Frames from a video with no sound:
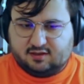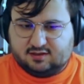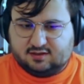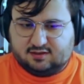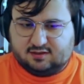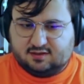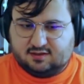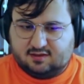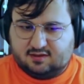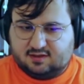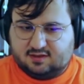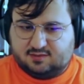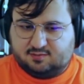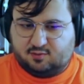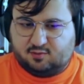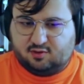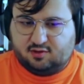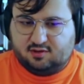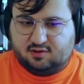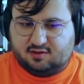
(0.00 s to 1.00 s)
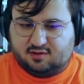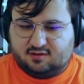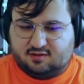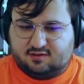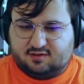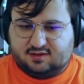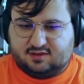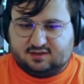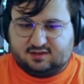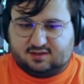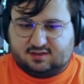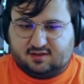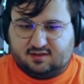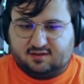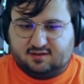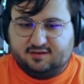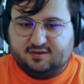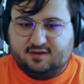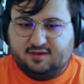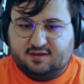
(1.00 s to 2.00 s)
answered at this point, and there's
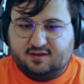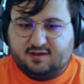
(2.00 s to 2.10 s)
still